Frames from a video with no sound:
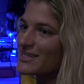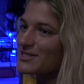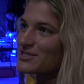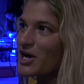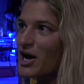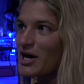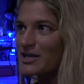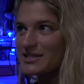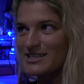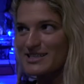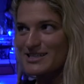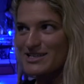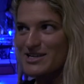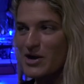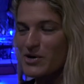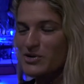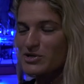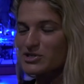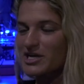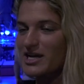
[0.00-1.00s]
tossed in the
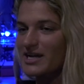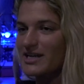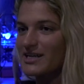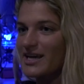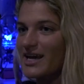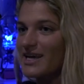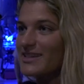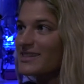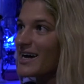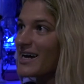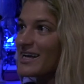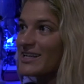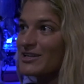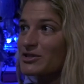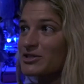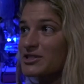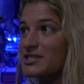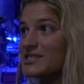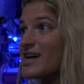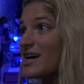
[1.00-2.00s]
ocean. And that
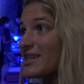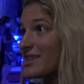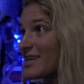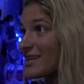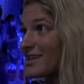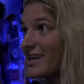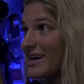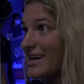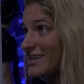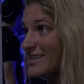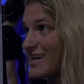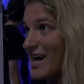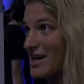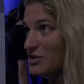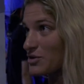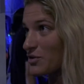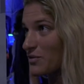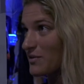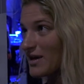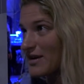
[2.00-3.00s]
looks nothing like
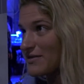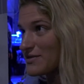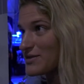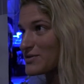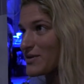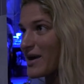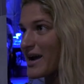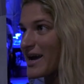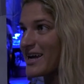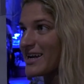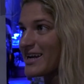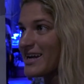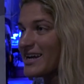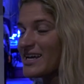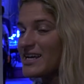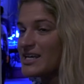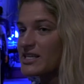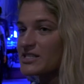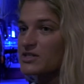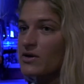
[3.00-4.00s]
natural reefs, right?
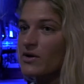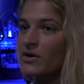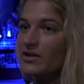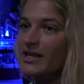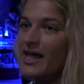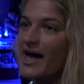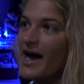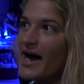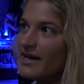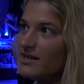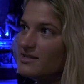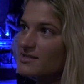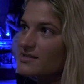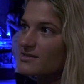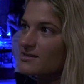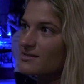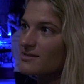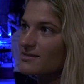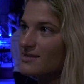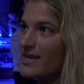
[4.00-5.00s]
Okay. So it lacks
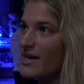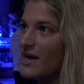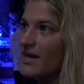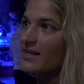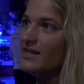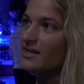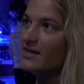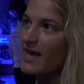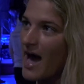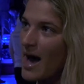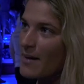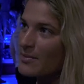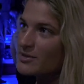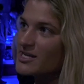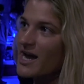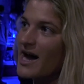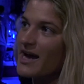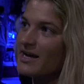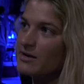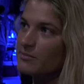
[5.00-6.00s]
that
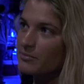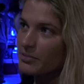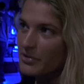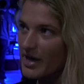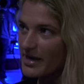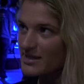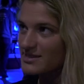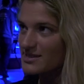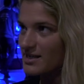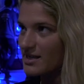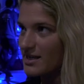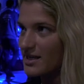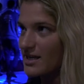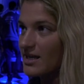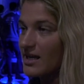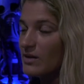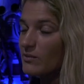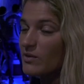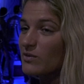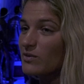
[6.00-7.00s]
habitat complexity.
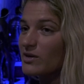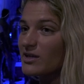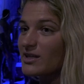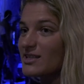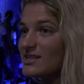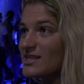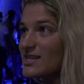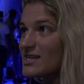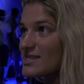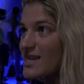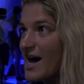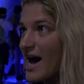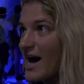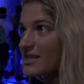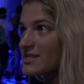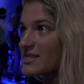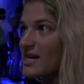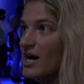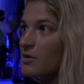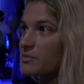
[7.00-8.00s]
And we really need
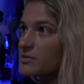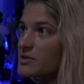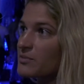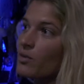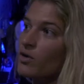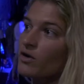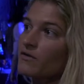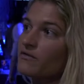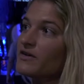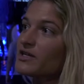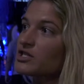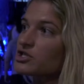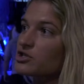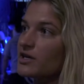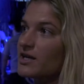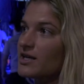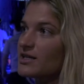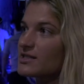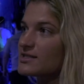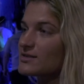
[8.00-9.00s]
that to help support
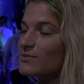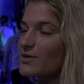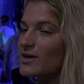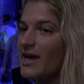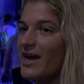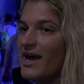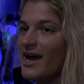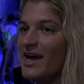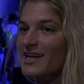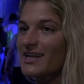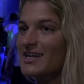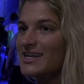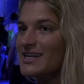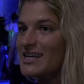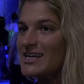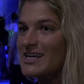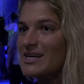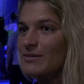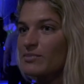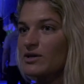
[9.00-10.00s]
fisheries. We can't
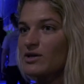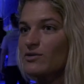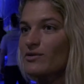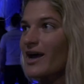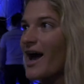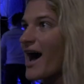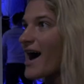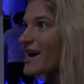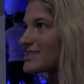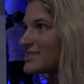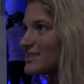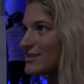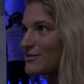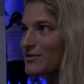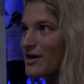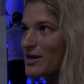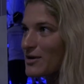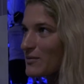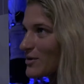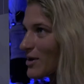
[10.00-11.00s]
be reactive
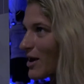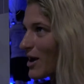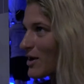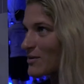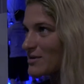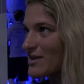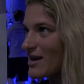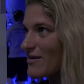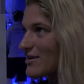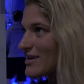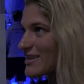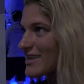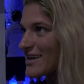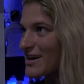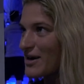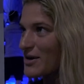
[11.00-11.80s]
like we are with everything